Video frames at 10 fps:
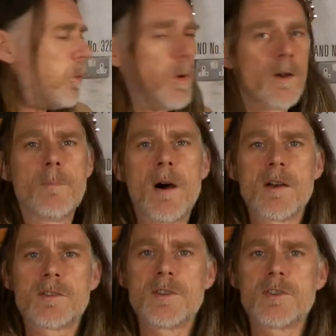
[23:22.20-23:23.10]
One of the
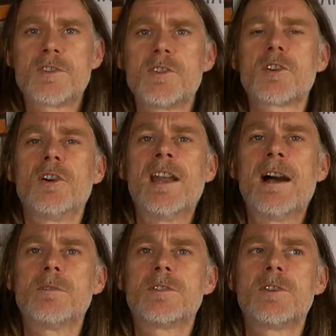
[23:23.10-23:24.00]
parcels that's just gone
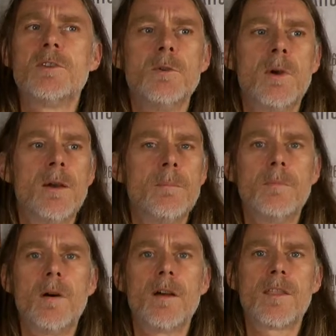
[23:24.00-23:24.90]
out to,
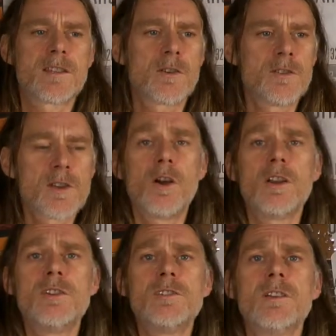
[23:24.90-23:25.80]
I think it's gone to
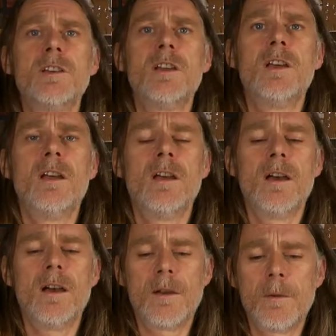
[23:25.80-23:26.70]
Holland,
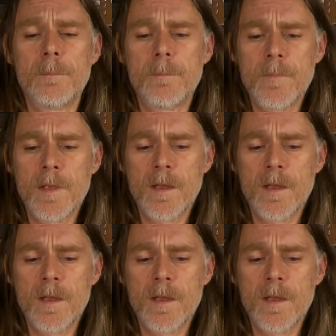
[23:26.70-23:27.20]
to